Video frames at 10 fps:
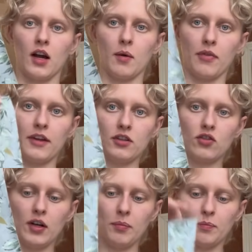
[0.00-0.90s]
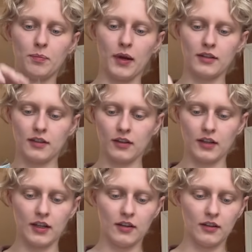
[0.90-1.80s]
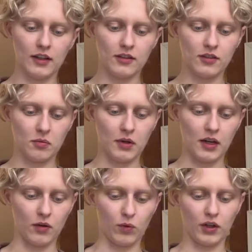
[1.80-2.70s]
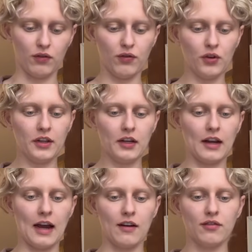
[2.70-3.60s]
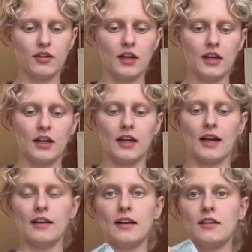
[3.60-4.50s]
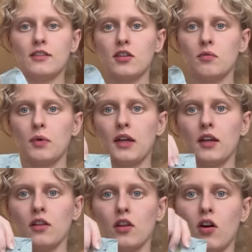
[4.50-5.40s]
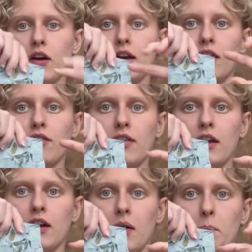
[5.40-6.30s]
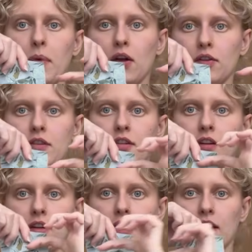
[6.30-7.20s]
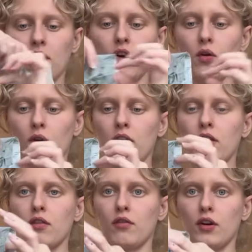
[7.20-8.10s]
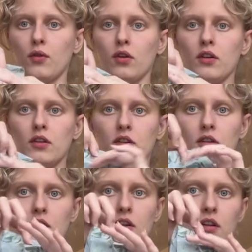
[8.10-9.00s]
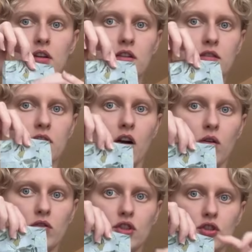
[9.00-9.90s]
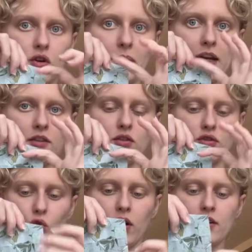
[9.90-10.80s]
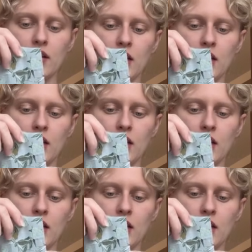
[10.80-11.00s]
This strip basically needs to be, when you fold it in half, it needs to be long enough that a belt can go through. So just don't make it too short.